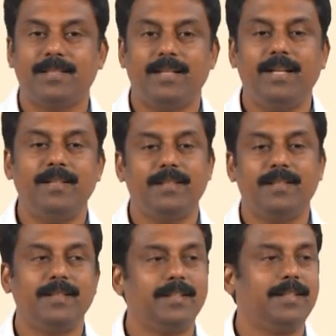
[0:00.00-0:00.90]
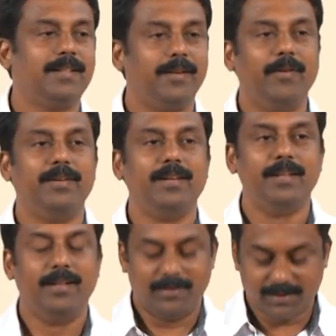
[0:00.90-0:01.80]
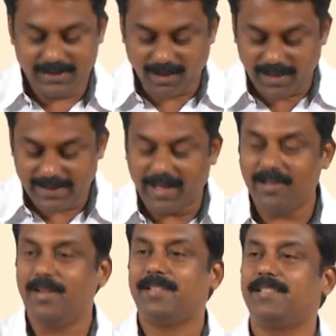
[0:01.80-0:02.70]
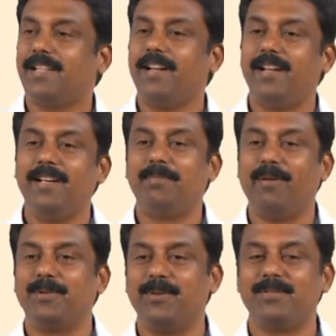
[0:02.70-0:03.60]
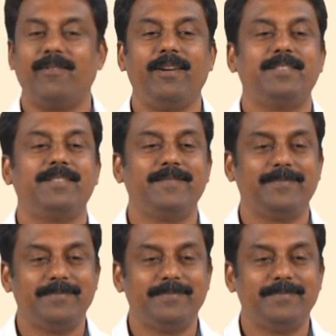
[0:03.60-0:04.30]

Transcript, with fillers: right, good. So, these all calculations are done in power source nowadays.